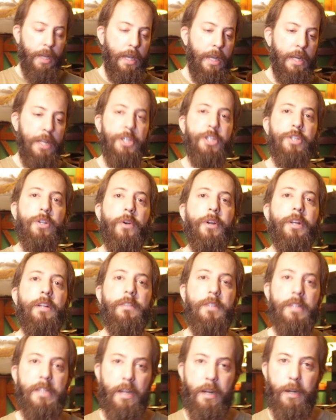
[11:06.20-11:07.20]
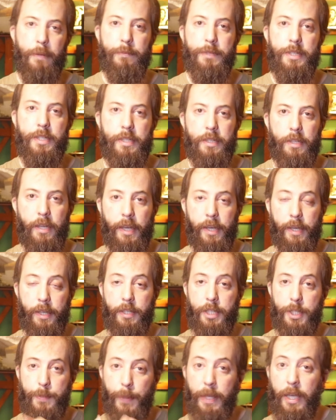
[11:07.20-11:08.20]
In historical terms,
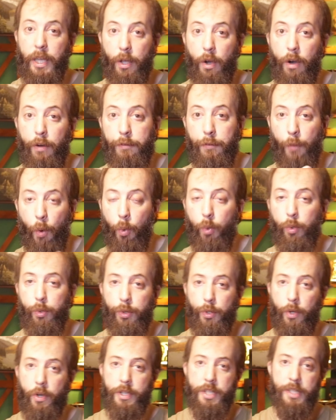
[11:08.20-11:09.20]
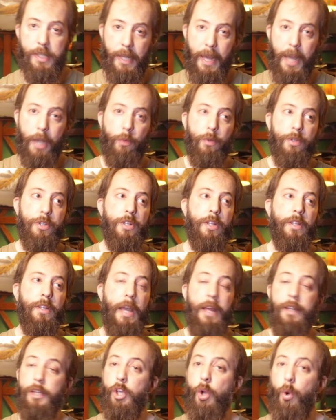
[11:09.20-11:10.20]
and speaking of Old Norse language
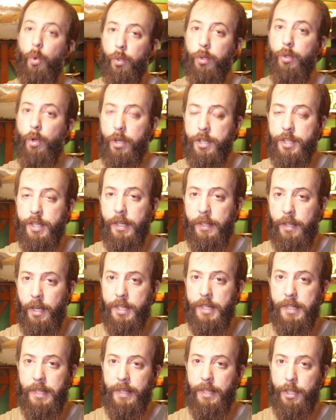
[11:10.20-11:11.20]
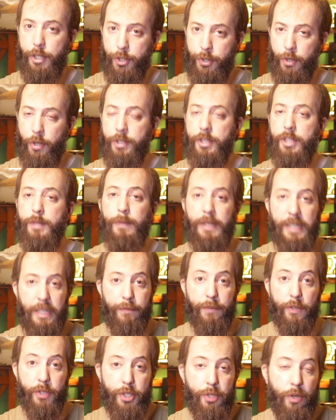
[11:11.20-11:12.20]
and the Old Norse and Icelandic sources,
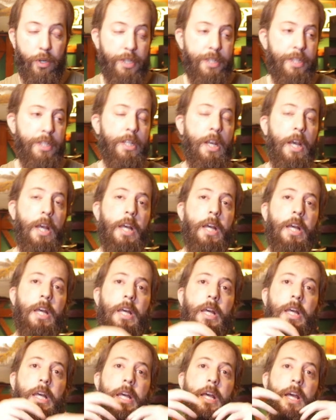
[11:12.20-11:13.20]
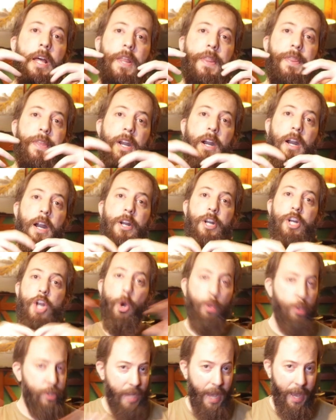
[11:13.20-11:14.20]
medieval sources, there are
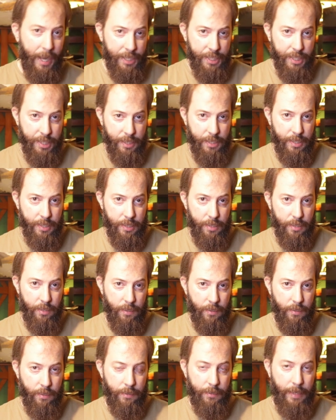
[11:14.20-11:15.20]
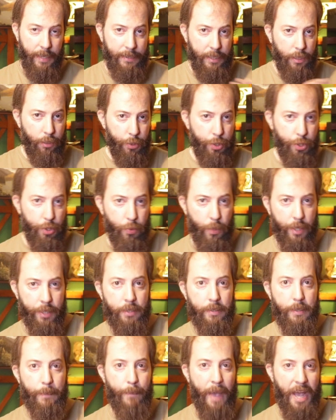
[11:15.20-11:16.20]
no texts that
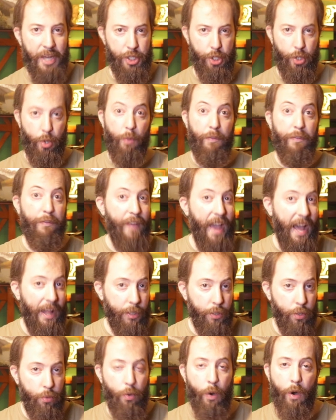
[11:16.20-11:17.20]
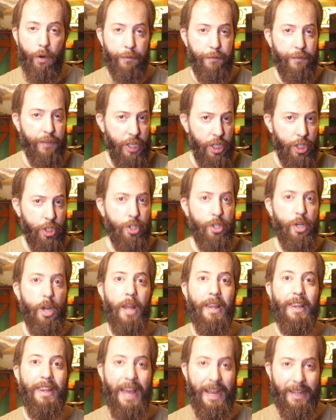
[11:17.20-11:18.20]
illustrate the magical value of
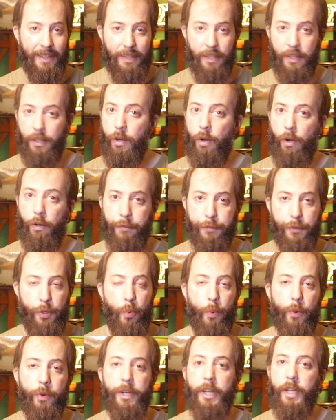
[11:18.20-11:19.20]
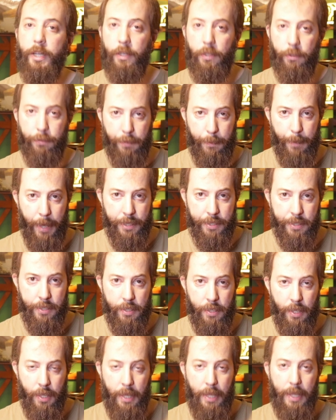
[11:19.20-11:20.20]
each letter of the runic
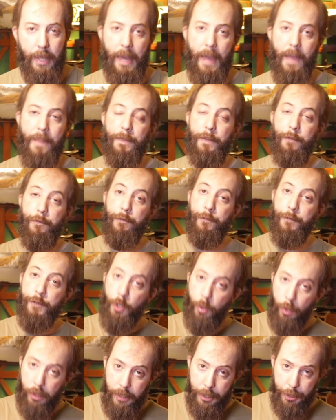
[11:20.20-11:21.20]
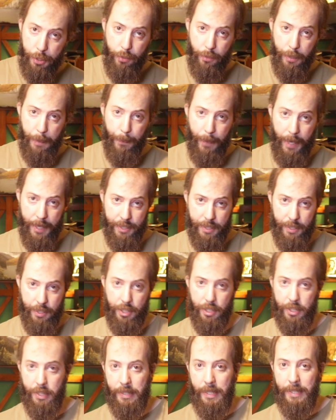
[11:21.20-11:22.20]
alphabets. And the few literary
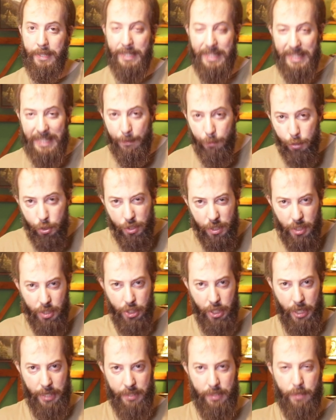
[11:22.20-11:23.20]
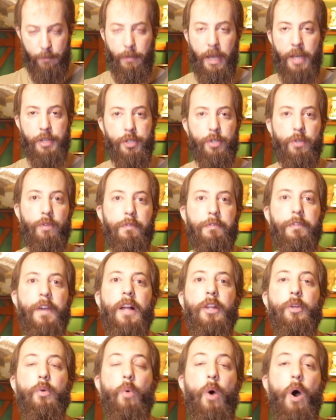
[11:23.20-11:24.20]
passages that seem to suggest the magical
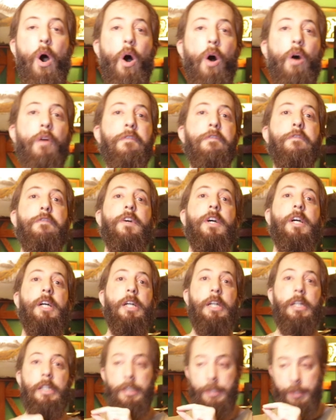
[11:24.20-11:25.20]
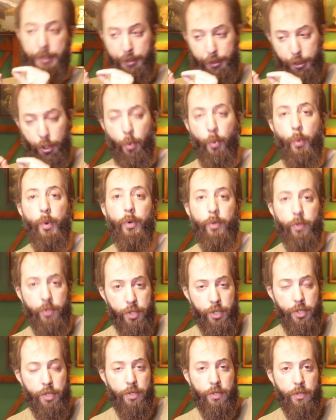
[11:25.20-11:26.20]
value of the
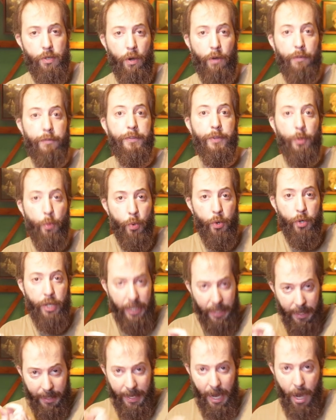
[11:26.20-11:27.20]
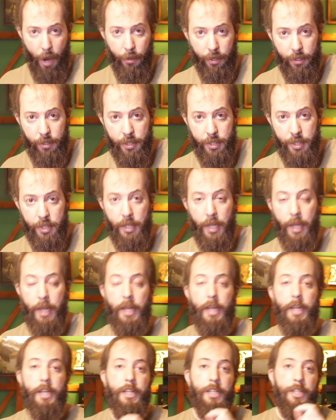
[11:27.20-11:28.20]
runes, of the runic characters,
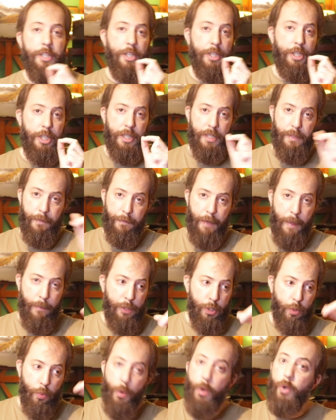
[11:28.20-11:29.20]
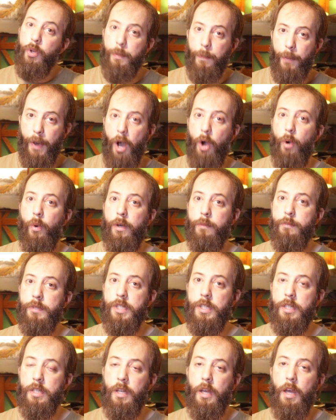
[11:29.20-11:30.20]
such as the famous rune
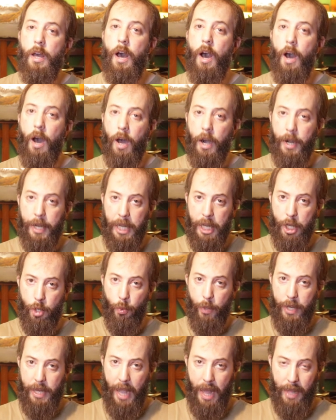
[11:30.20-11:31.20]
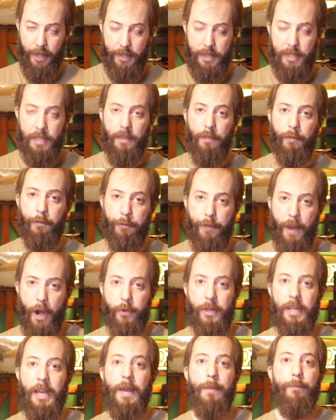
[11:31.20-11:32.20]
poems, are in reality
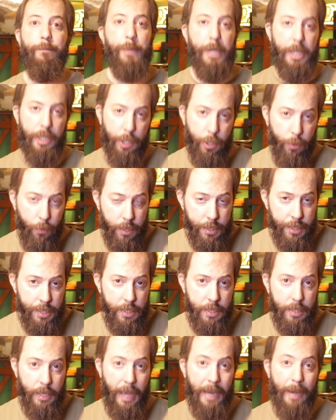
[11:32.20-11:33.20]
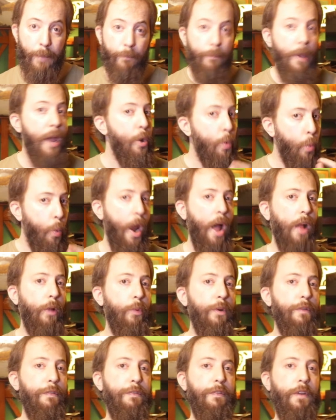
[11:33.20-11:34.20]
very ambiguous and may
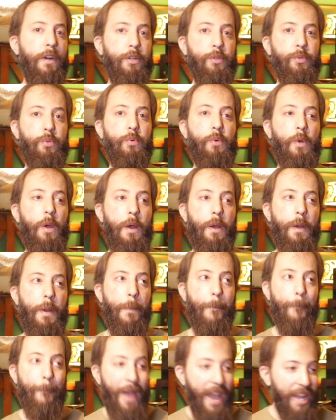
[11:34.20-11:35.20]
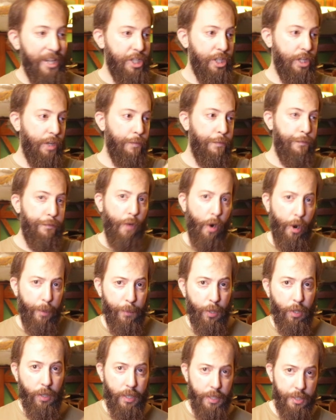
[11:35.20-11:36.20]
well refer to magic
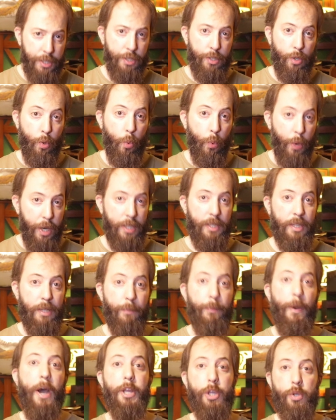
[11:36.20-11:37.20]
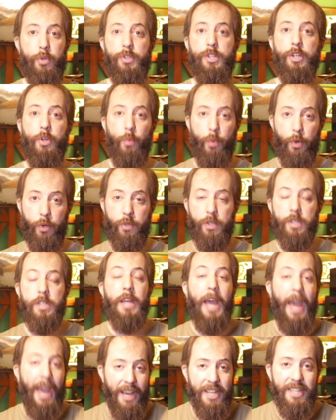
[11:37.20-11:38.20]
formulas written by using
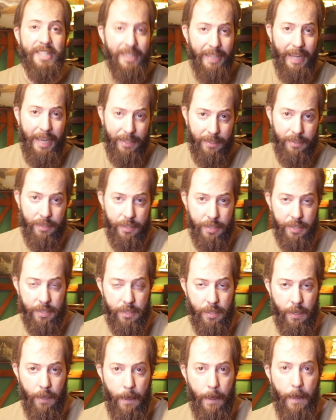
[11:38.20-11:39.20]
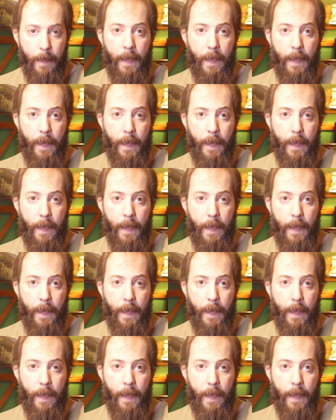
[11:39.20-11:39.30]
runes as letters.